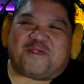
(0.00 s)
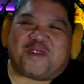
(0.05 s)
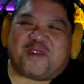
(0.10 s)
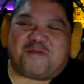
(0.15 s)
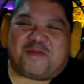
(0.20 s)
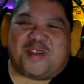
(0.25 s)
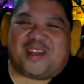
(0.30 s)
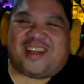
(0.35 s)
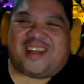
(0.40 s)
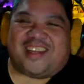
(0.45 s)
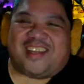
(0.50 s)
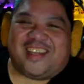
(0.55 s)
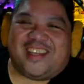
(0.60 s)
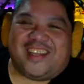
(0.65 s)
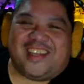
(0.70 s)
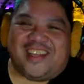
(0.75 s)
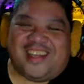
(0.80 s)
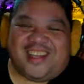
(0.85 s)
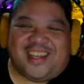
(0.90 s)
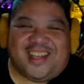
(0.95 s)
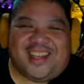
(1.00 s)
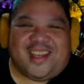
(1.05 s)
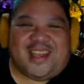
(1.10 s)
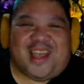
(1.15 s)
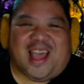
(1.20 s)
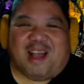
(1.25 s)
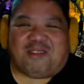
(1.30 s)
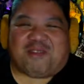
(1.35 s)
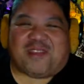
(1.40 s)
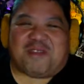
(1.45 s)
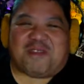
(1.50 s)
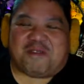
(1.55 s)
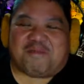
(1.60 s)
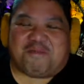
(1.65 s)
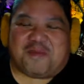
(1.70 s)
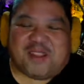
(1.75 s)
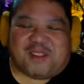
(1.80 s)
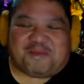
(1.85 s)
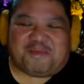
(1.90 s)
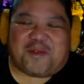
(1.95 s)
from. Uh, out there in
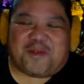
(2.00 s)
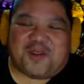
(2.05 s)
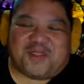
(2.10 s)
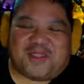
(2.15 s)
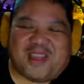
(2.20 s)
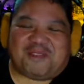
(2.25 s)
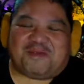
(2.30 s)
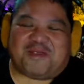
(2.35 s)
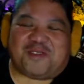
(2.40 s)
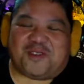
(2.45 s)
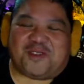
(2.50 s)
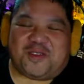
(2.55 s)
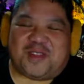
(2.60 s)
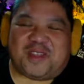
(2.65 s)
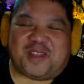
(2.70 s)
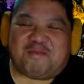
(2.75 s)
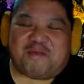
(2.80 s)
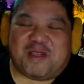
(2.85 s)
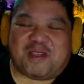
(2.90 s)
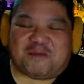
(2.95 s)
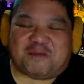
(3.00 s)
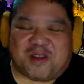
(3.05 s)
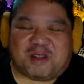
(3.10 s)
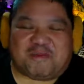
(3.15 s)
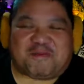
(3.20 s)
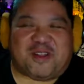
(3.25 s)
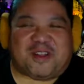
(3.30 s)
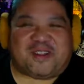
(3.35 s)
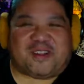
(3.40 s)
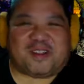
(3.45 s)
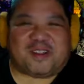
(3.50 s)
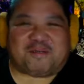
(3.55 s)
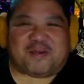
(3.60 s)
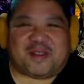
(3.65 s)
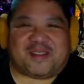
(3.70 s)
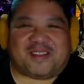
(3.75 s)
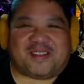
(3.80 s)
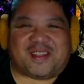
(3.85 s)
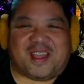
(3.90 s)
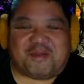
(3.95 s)
Pittsburgh. Thanks for tuning in, Mike. Really appreciate you
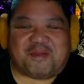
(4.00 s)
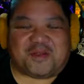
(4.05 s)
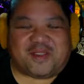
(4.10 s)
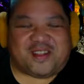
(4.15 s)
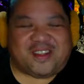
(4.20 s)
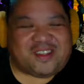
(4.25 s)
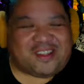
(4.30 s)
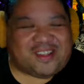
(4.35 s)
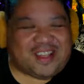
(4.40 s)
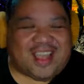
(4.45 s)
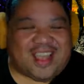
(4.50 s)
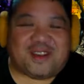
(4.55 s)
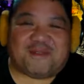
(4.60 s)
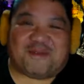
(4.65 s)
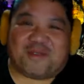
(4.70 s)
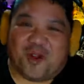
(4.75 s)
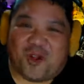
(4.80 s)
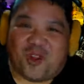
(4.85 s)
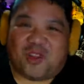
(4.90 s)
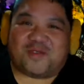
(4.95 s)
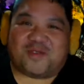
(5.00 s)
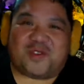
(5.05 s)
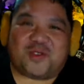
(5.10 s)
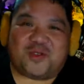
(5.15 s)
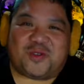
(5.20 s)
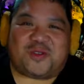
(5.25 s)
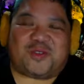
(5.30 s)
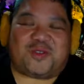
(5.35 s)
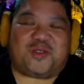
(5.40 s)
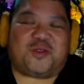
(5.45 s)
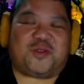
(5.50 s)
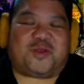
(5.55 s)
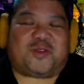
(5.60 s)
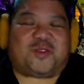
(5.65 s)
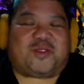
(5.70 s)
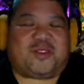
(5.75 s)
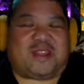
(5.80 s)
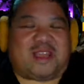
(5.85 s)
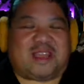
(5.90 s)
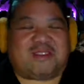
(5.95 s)
spending the time with us. And for all of you who
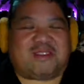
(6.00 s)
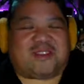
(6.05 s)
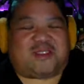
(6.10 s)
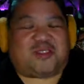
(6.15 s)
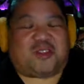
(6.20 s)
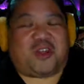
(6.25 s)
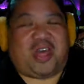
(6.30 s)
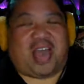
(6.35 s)
took